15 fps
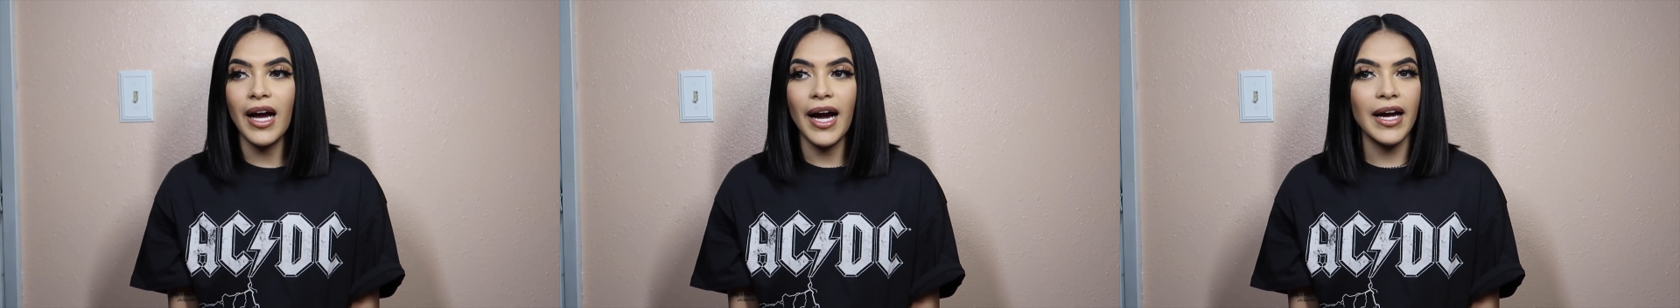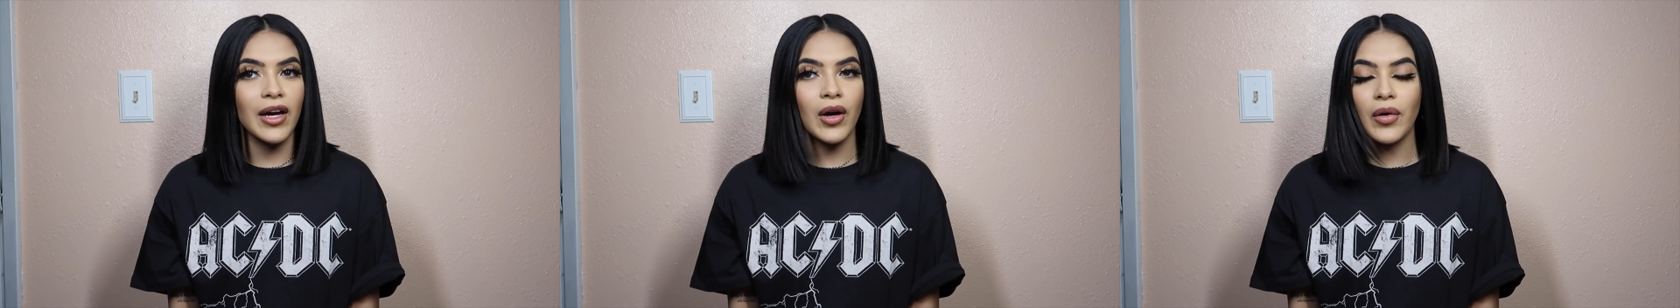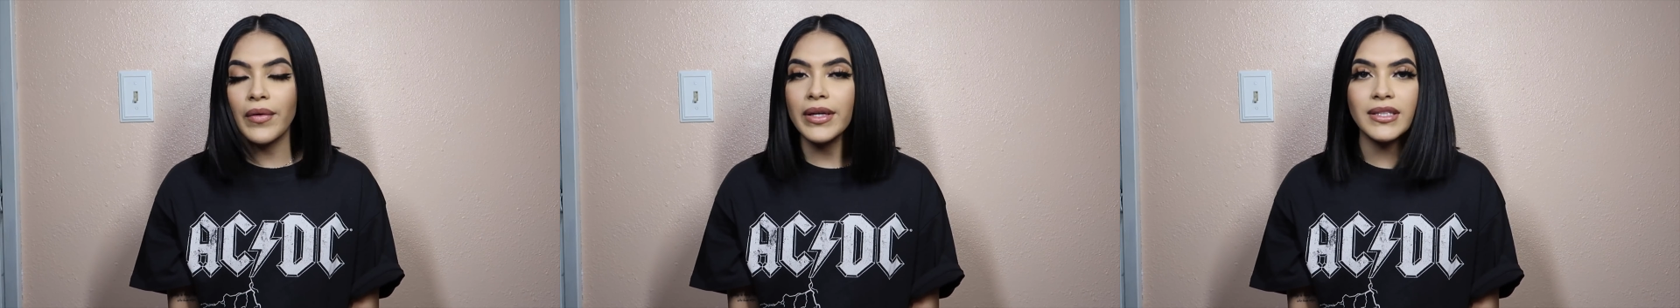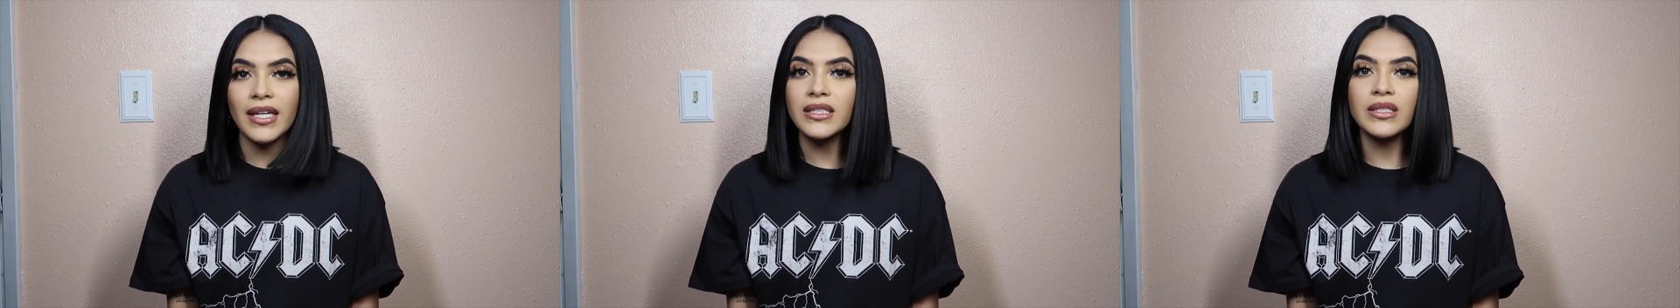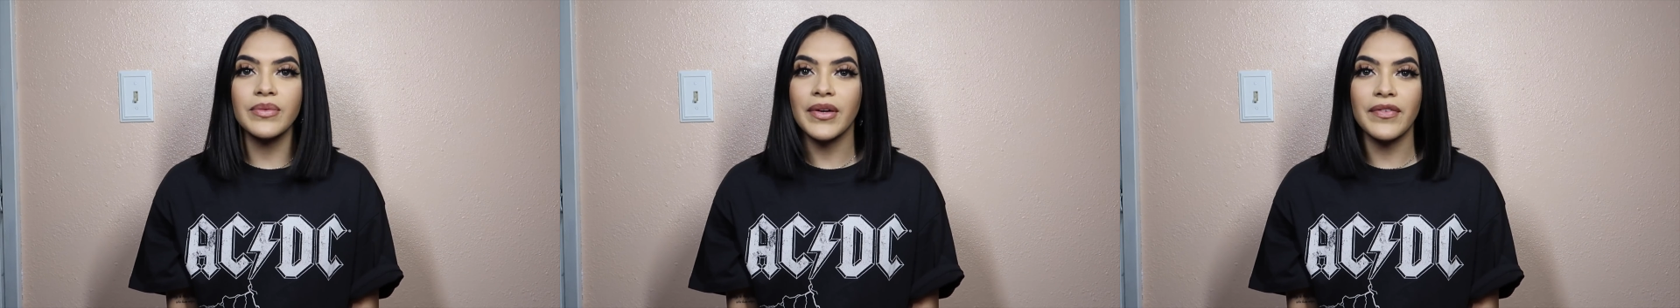I always
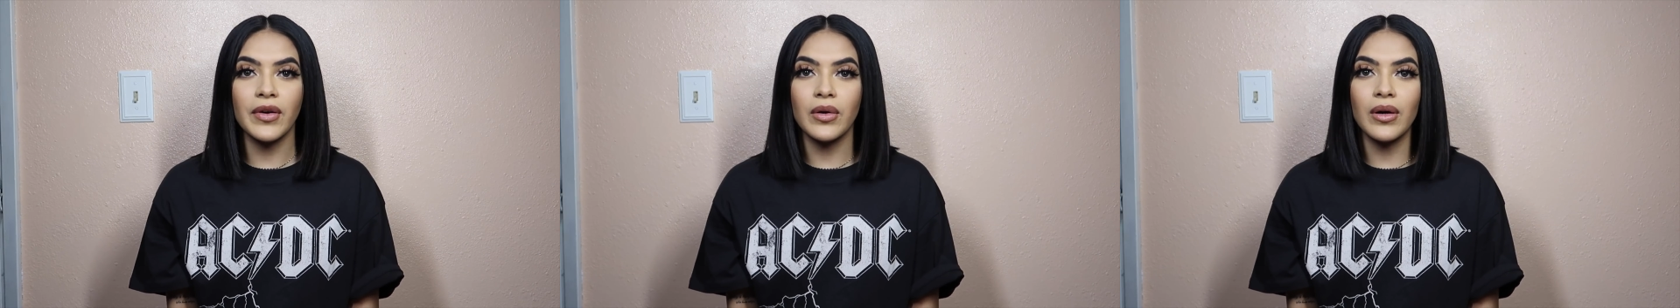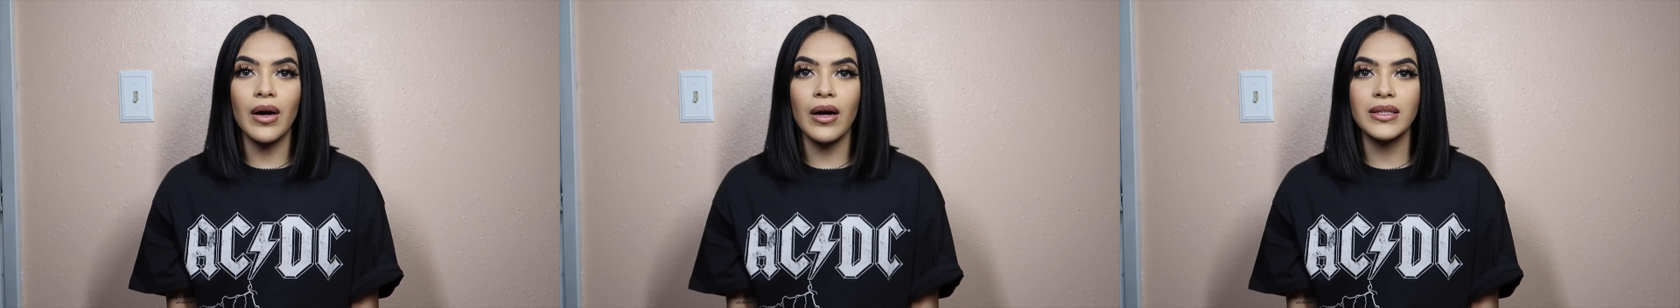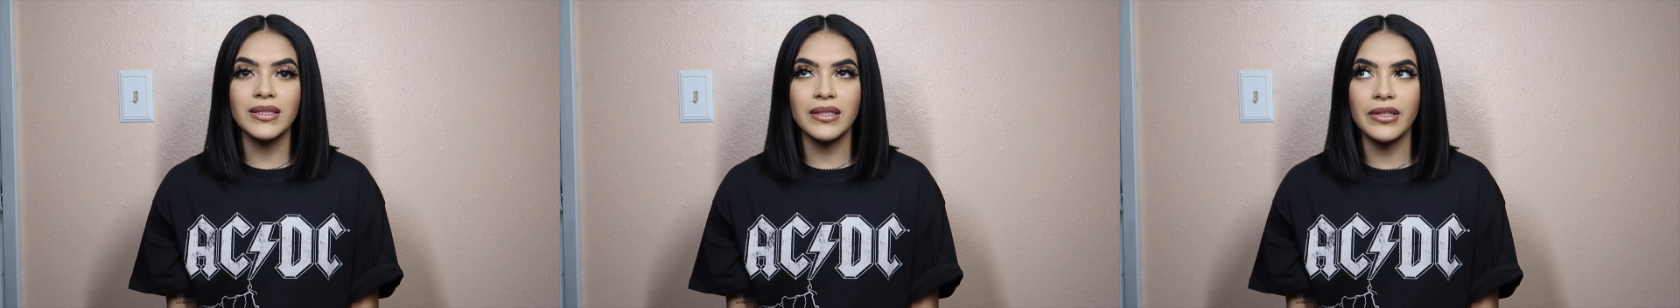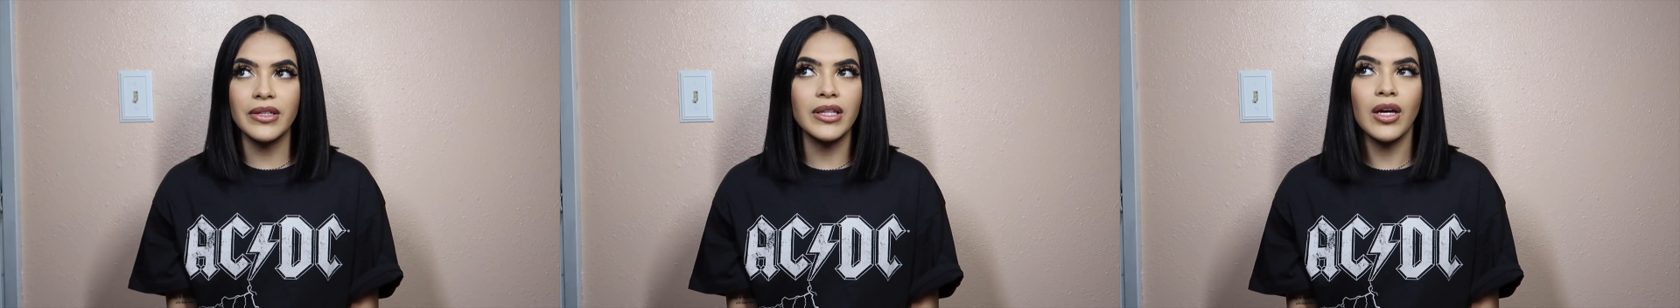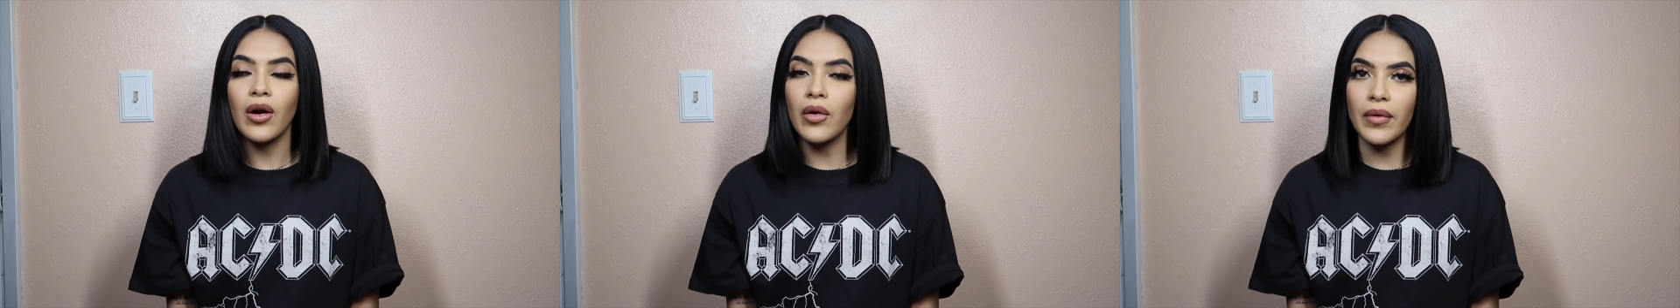answer my phone calls,
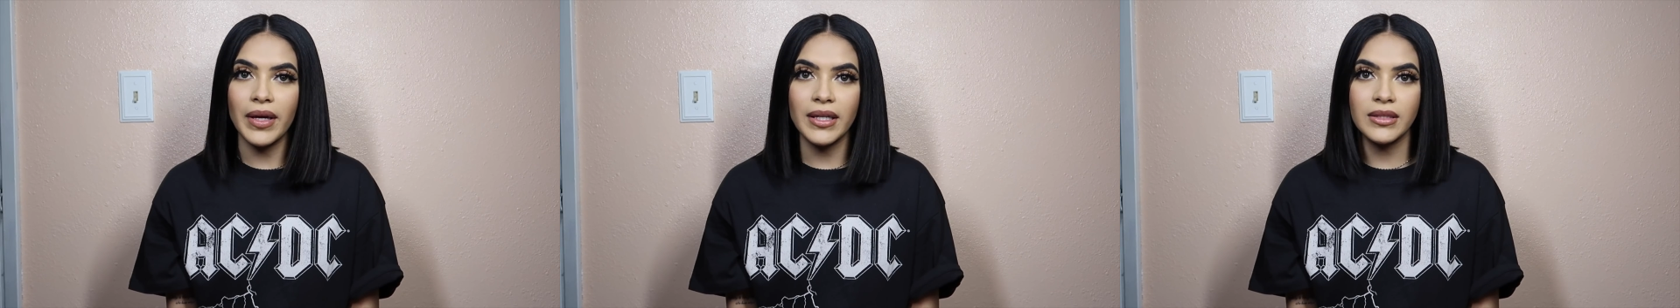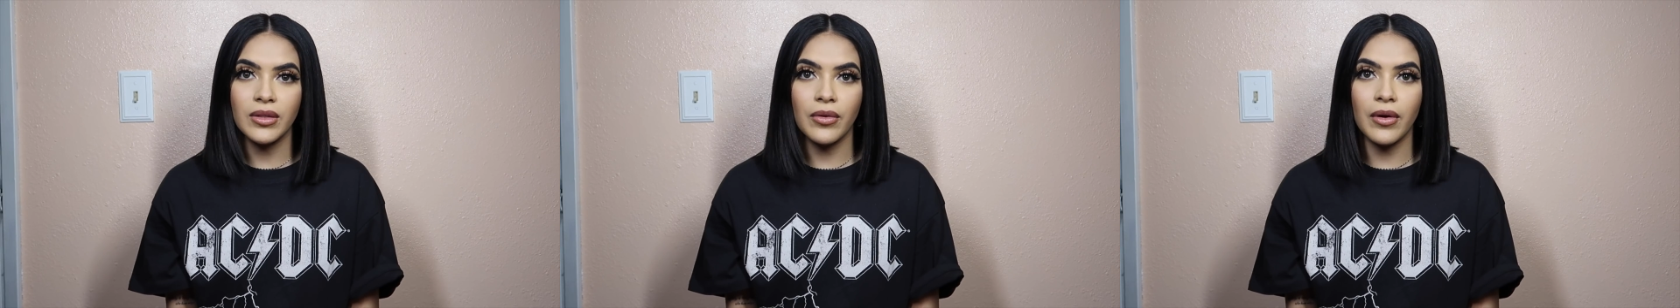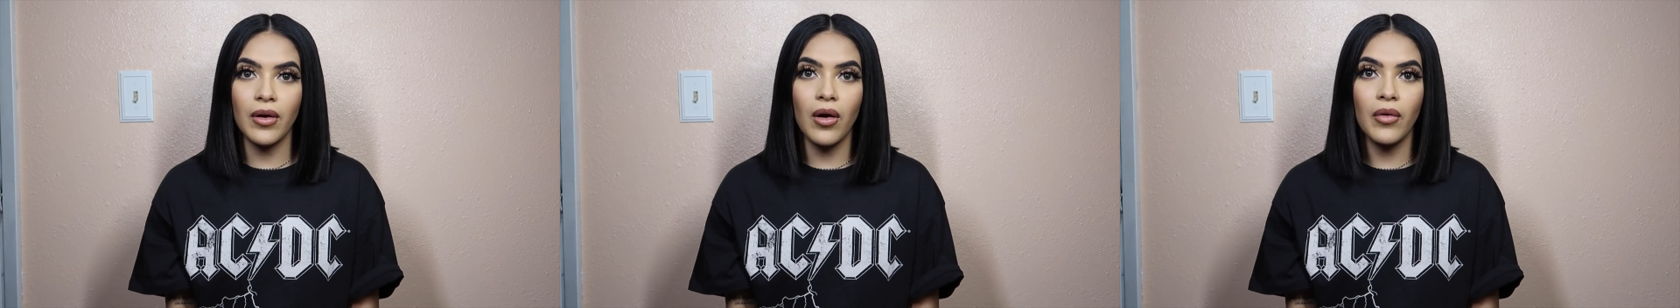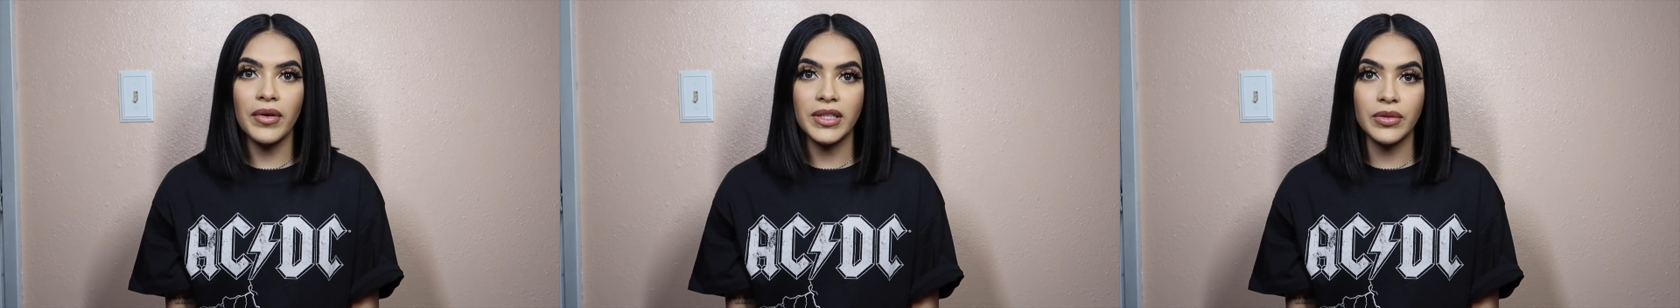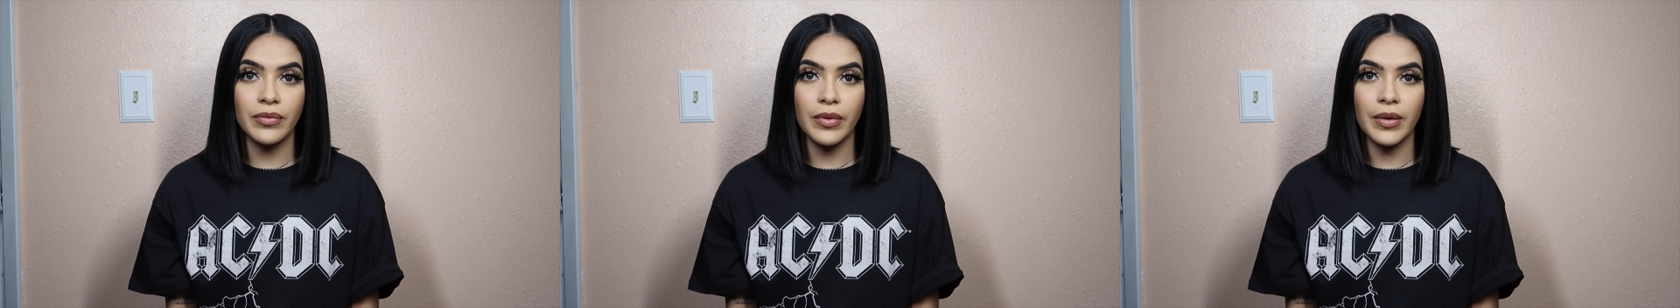literally always, or
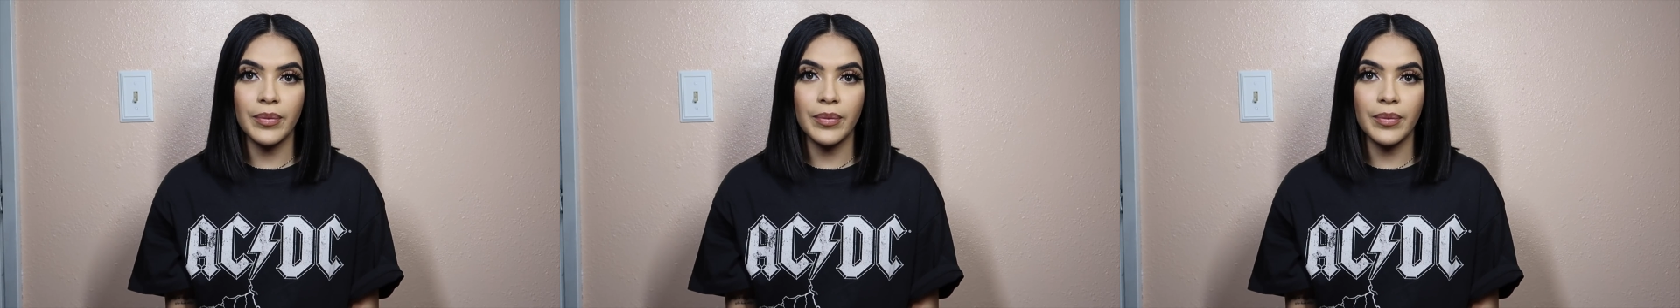always